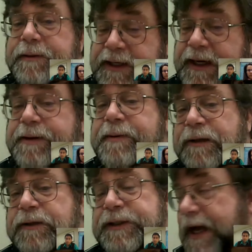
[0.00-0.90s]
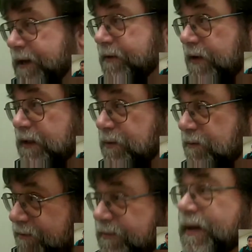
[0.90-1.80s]
done outside of us.
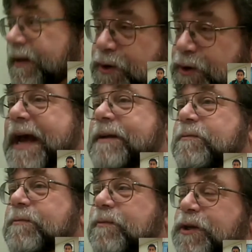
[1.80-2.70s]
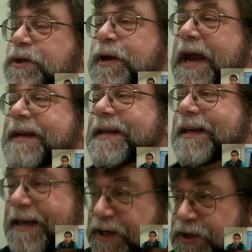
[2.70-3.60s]
You can't
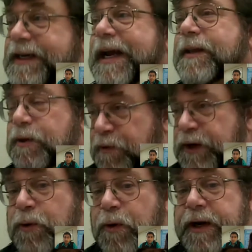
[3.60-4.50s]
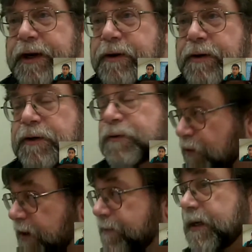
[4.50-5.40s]
initiate the recording
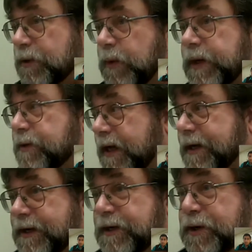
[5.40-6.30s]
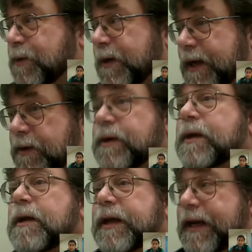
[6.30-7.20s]
from an oswego.edu account.
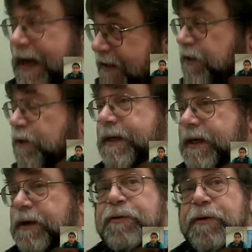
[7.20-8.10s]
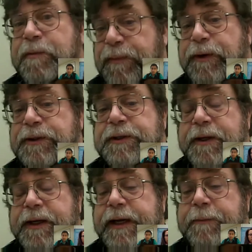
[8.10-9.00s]
It has to be done from a
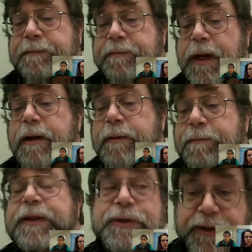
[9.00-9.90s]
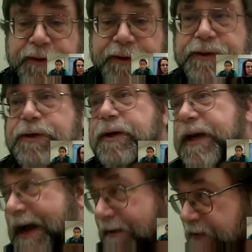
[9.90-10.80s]
personal account. But the students
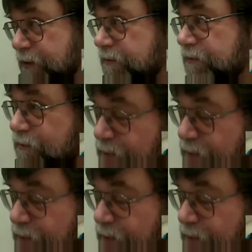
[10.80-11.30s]
could have their